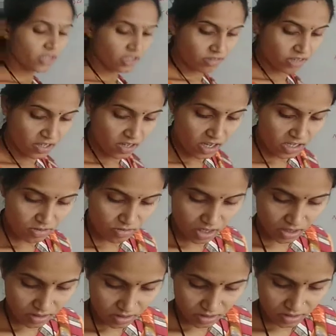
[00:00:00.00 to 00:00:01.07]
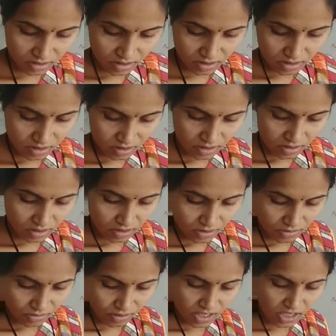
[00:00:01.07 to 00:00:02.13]
in your classwork.
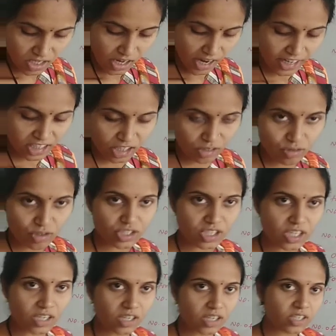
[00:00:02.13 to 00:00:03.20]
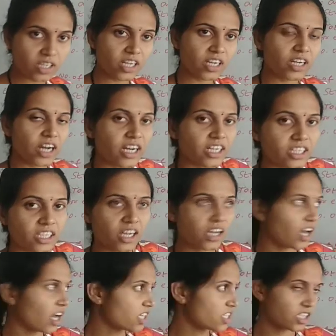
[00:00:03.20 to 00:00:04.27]
First write the question, then write the
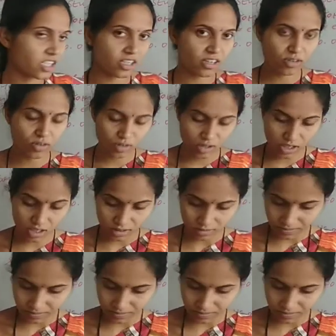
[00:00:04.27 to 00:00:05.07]
answer. Okay,